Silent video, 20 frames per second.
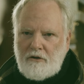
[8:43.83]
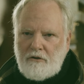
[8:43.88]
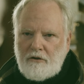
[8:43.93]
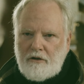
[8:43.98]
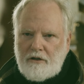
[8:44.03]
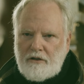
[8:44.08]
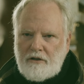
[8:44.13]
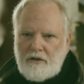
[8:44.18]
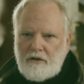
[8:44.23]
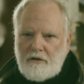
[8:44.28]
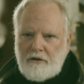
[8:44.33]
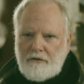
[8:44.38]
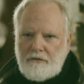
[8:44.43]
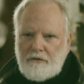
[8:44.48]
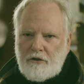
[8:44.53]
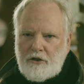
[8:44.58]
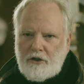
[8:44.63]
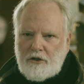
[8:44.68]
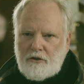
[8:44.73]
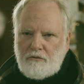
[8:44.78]
or have
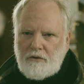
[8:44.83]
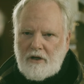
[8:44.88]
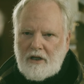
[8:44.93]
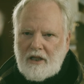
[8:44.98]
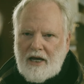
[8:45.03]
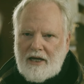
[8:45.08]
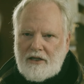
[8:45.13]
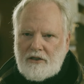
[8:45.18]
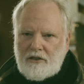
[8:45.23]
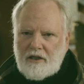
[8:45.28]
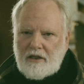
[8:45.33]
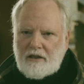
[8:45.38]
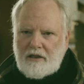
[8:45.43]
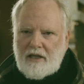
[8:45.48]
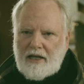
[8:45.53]
you just realized